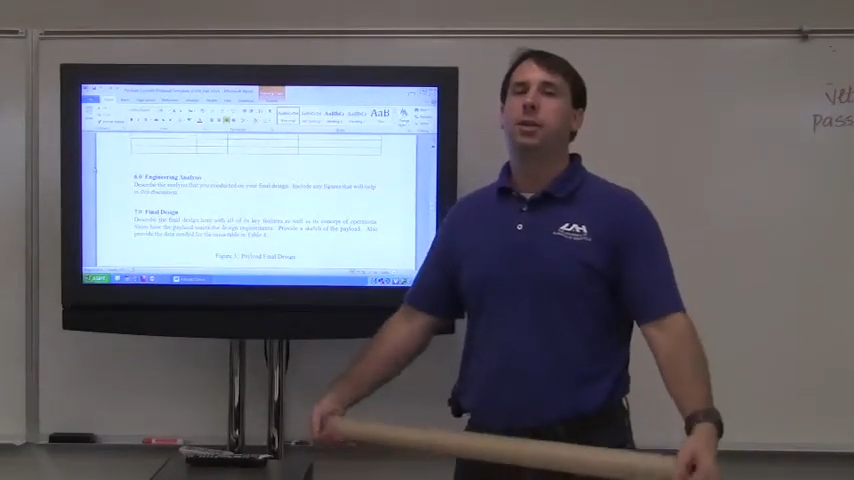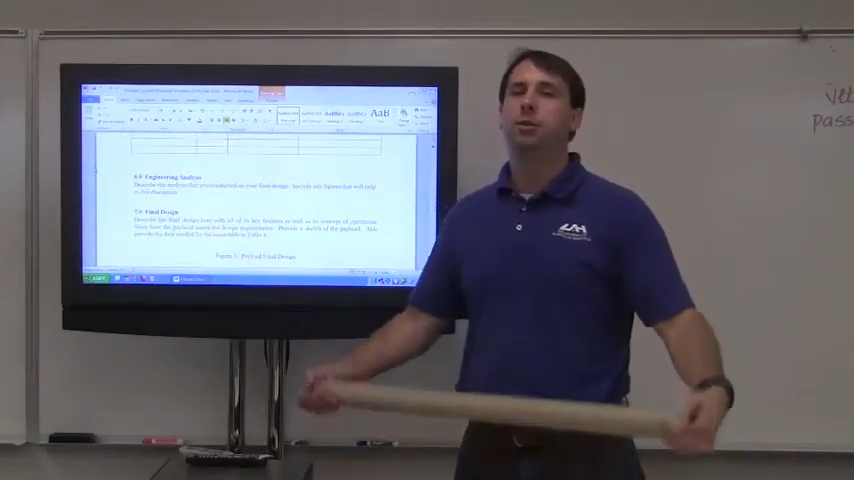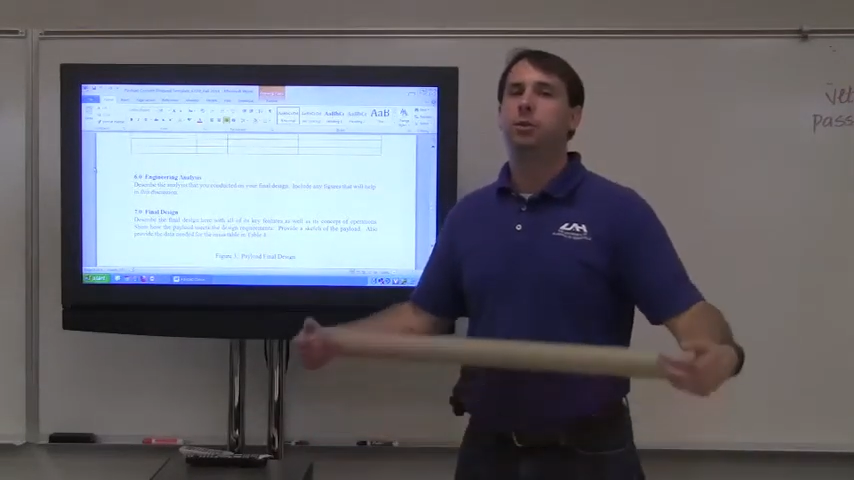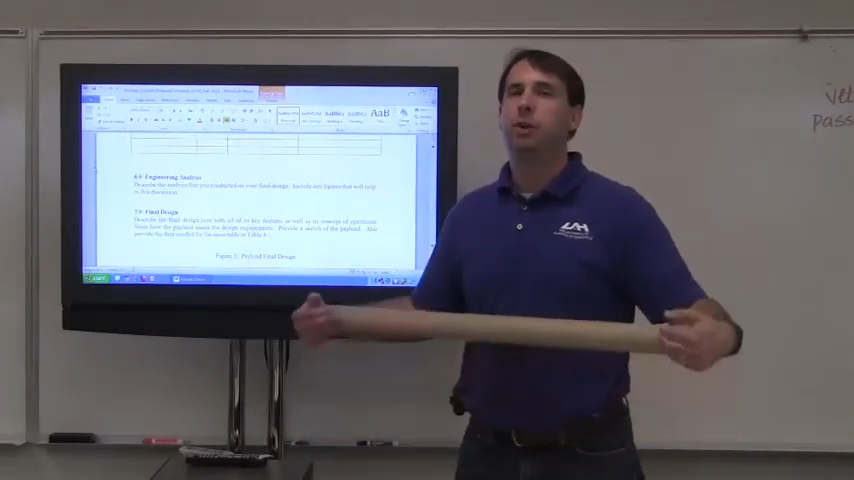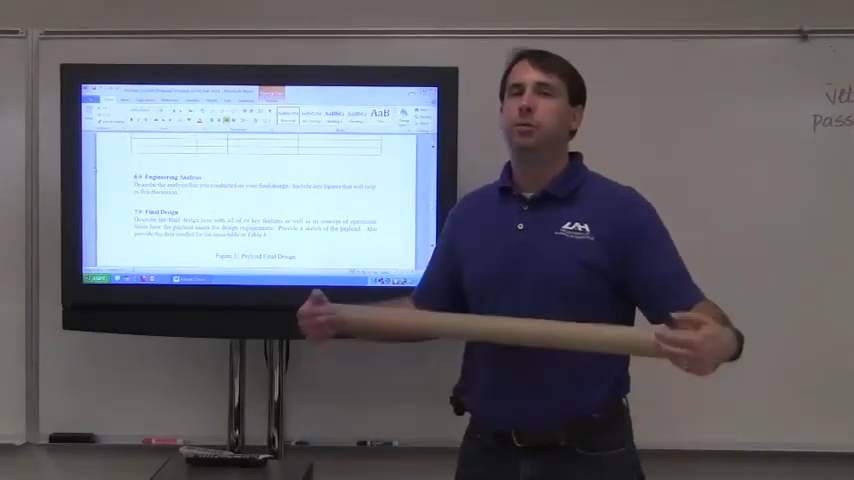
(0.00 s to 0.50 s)
the
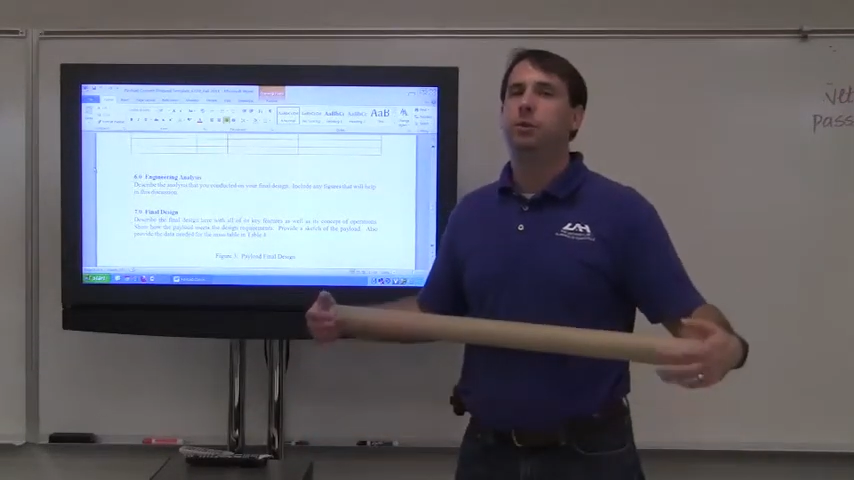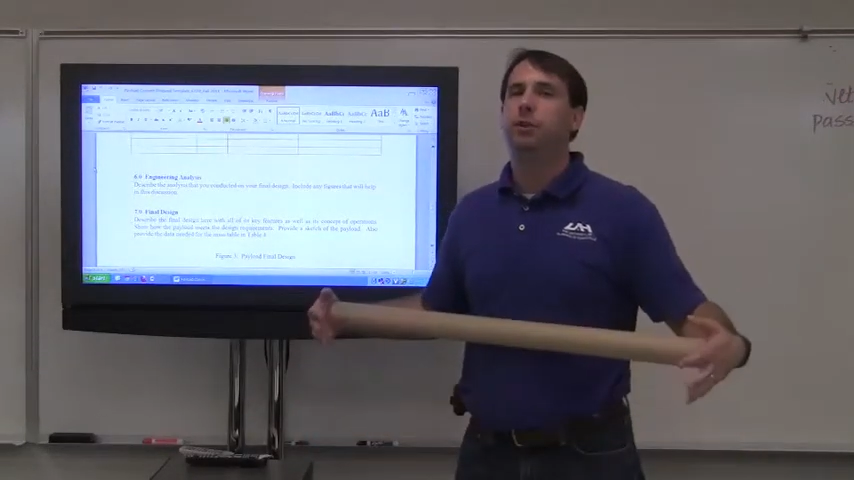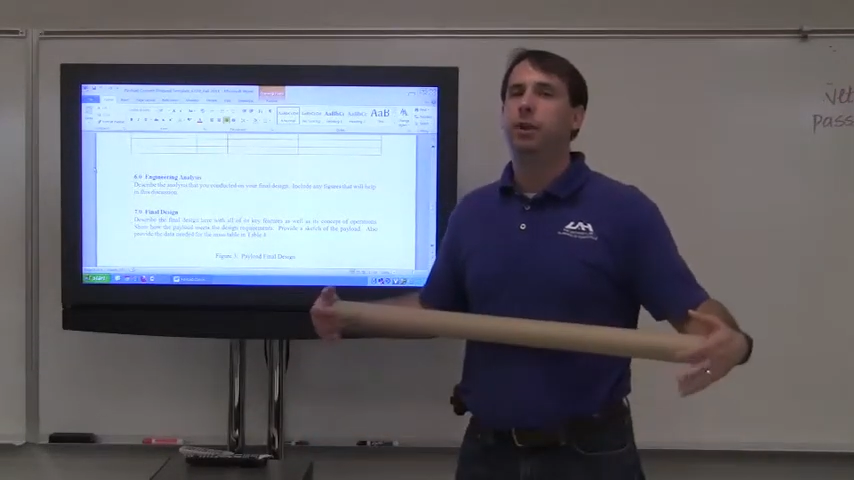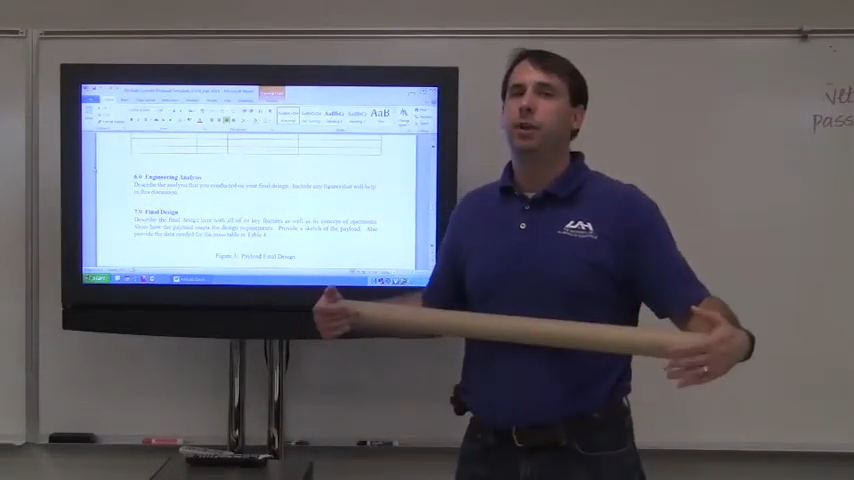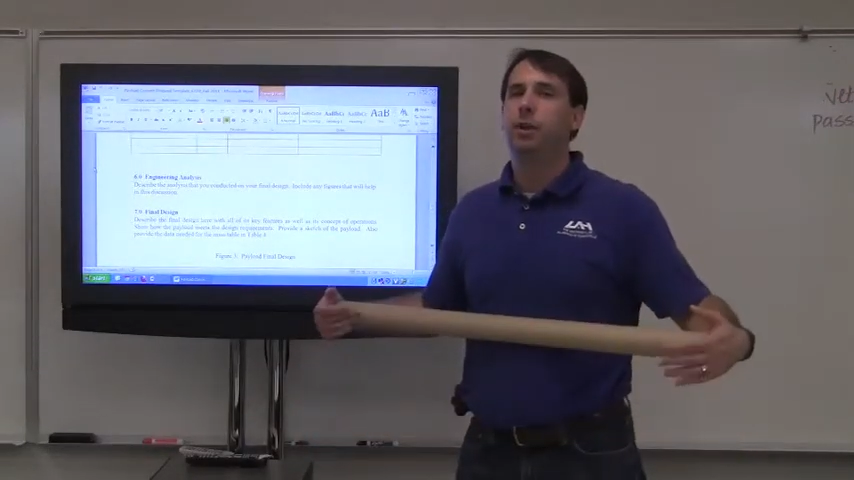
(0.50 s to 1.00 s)
introductory
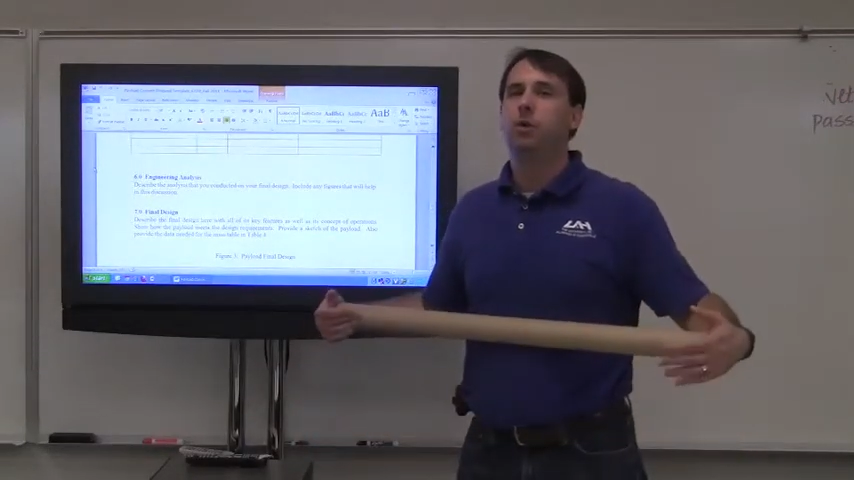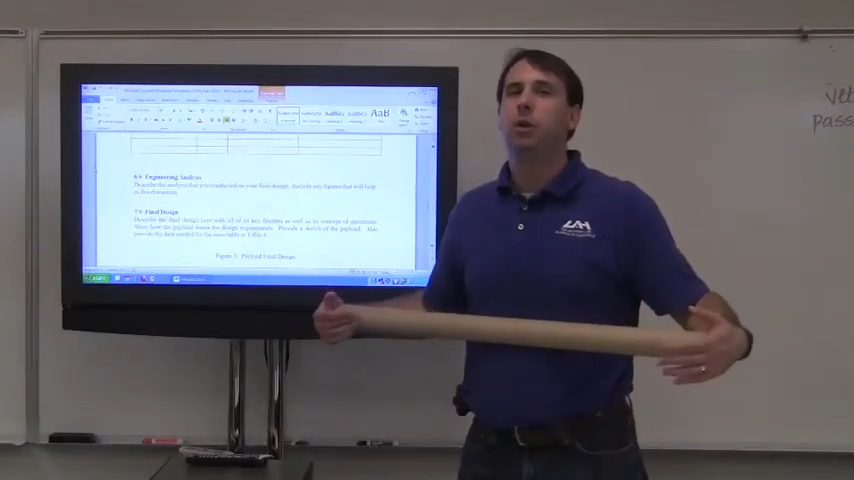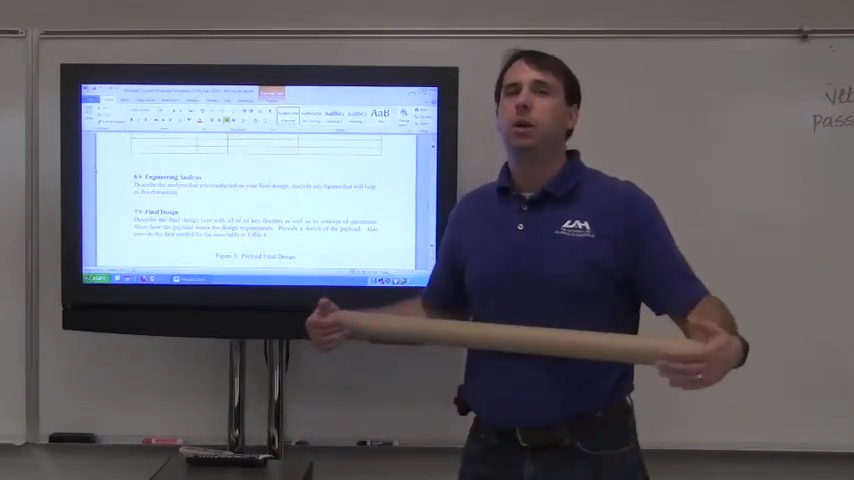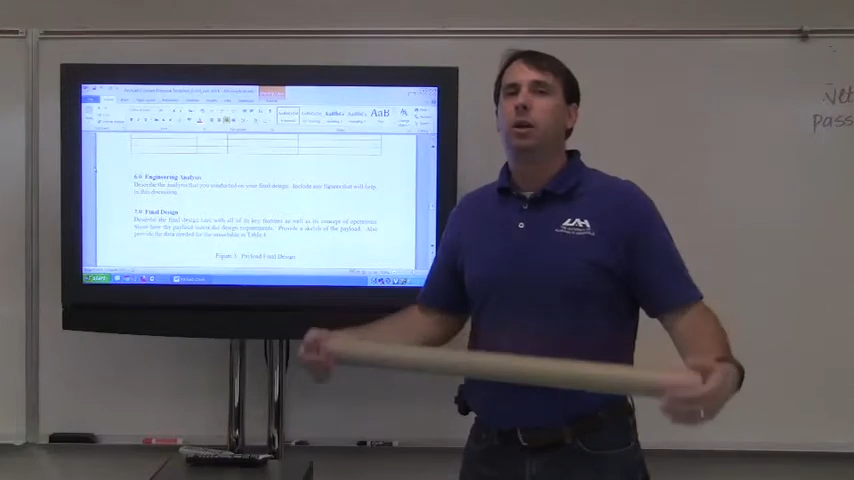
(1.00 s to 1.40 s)
video